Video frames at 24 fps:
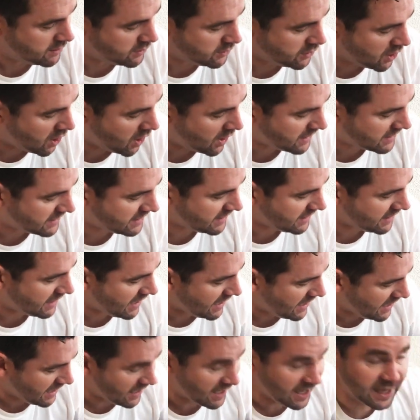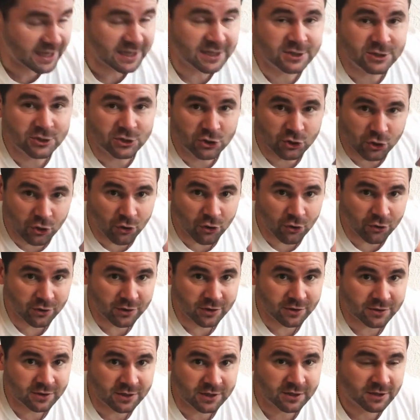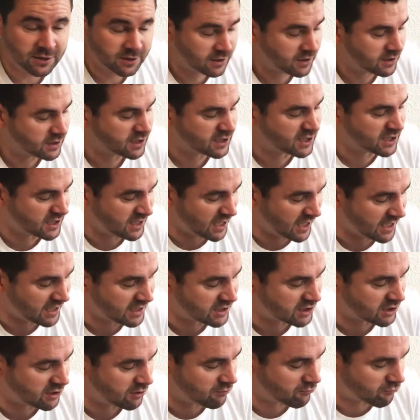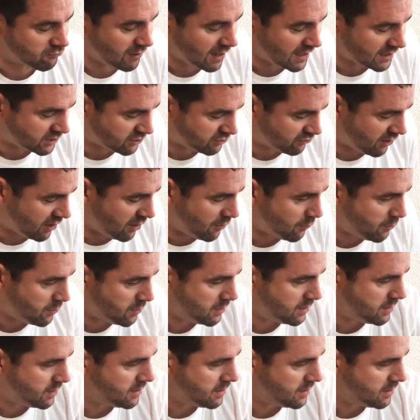Nike Air Jordan 6 Retro.